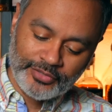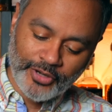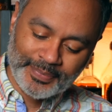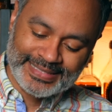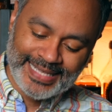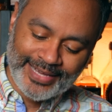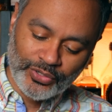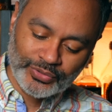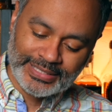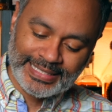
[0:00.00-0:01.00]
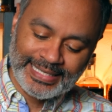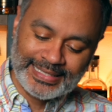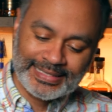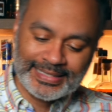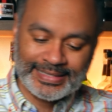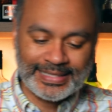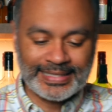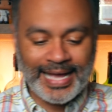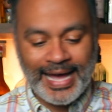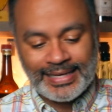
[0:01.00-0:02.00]
Reposado Tequila you
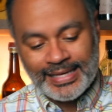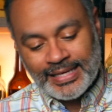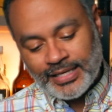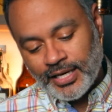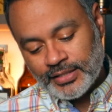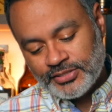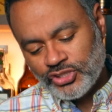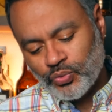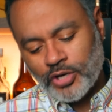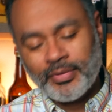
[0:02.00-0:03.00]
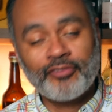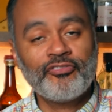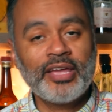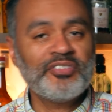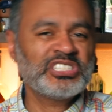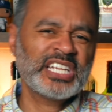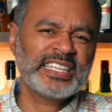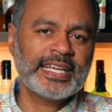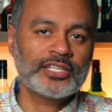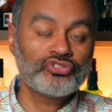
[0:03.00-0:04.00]
got. This is one of my favorites, and I
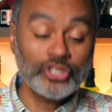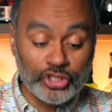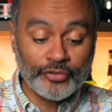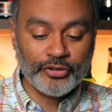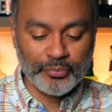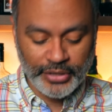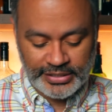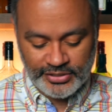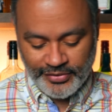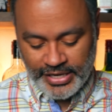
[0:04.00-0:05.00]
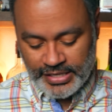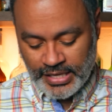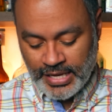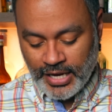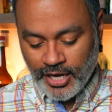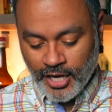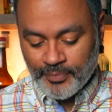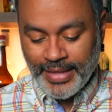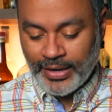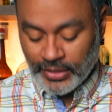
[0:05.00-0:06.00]
think it's really good for the price, all right?
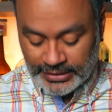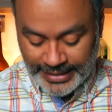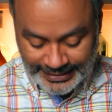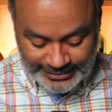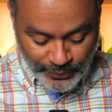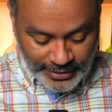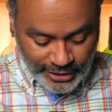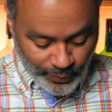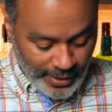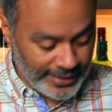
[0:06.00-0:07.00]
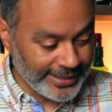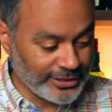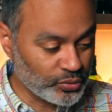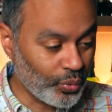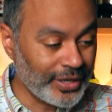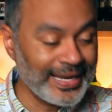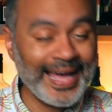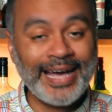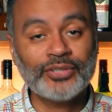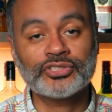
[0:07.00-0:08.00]
Now, the next thing we're gonna want is 1
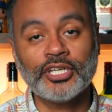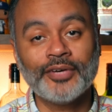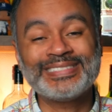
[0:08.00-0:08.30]
ounce of